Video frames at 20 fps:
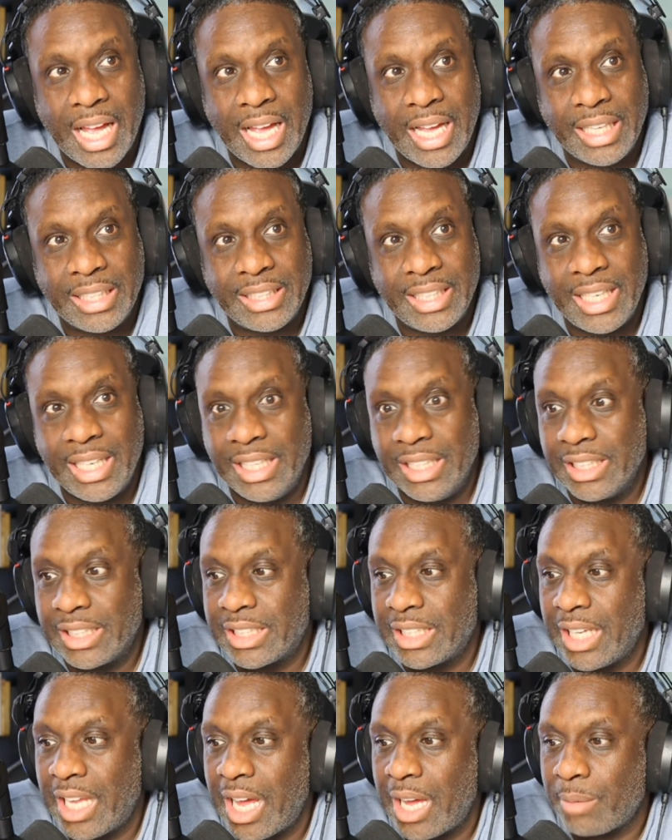at 8
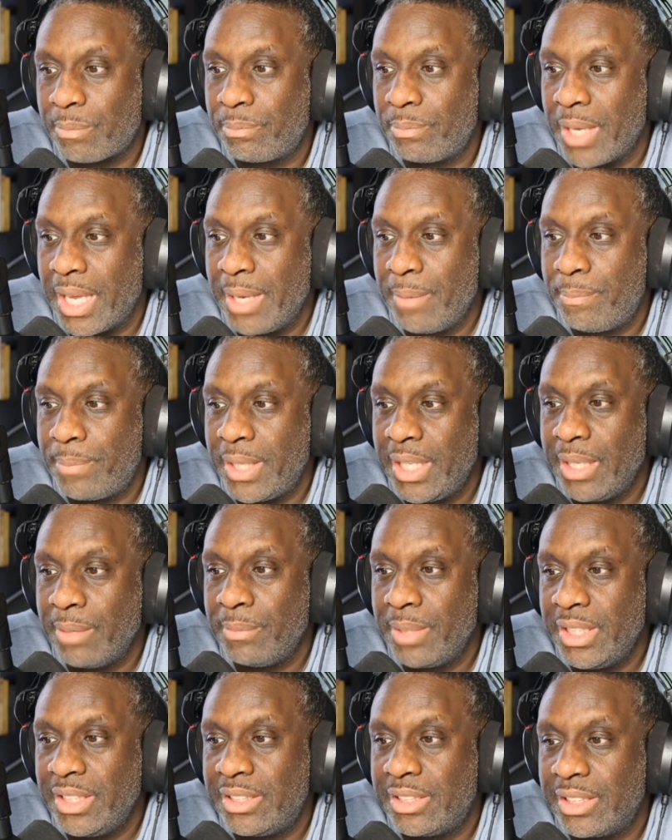o'clock, 8
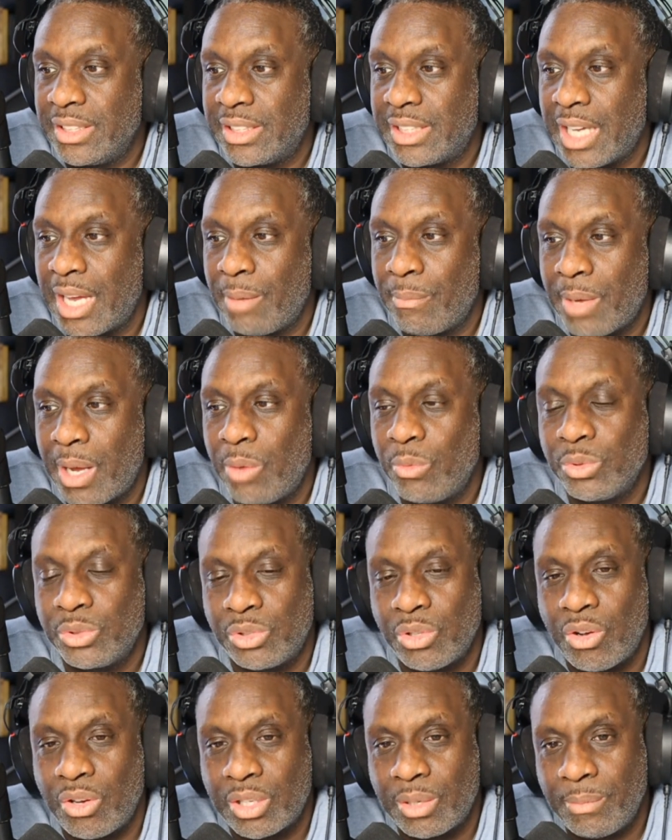p.m. Eastern time, I
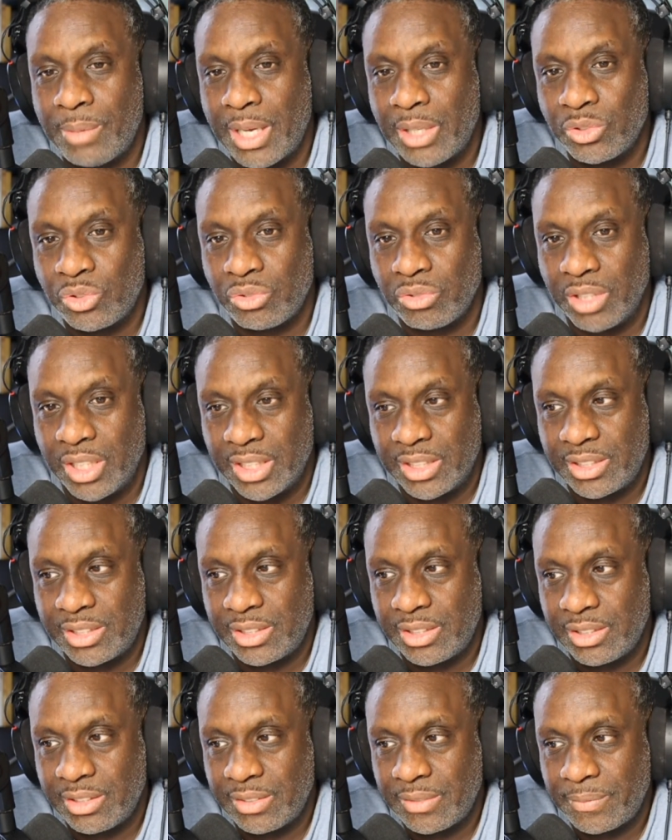will talk about
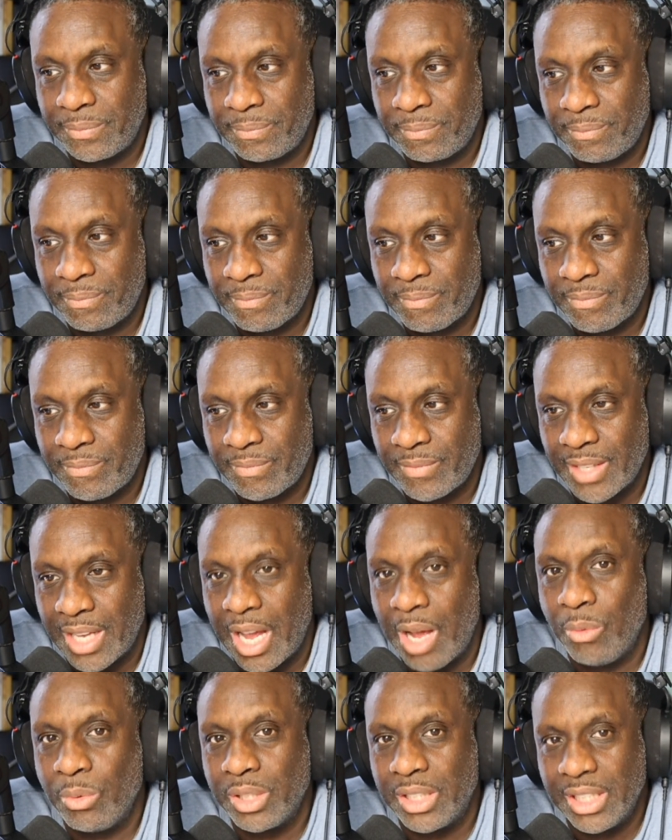trust.
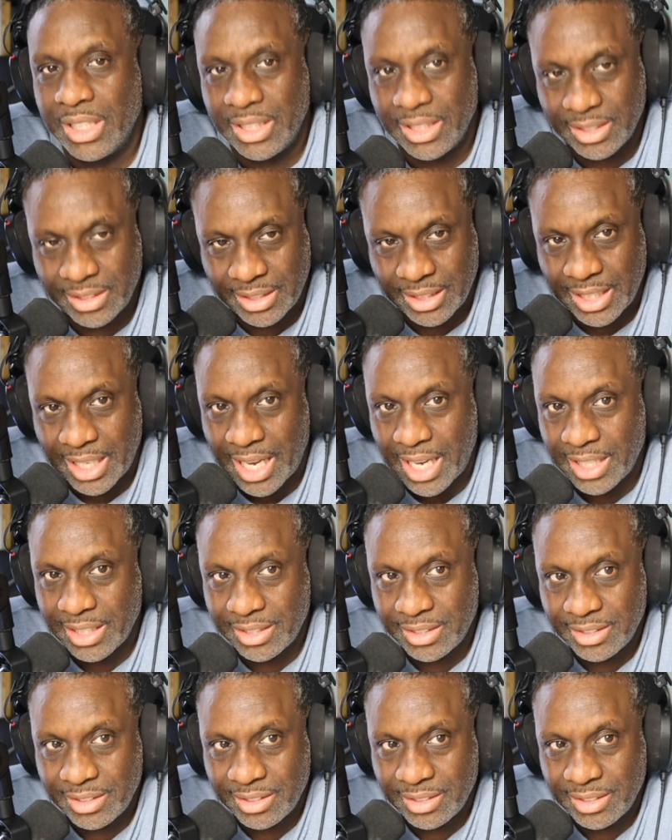I will get into that.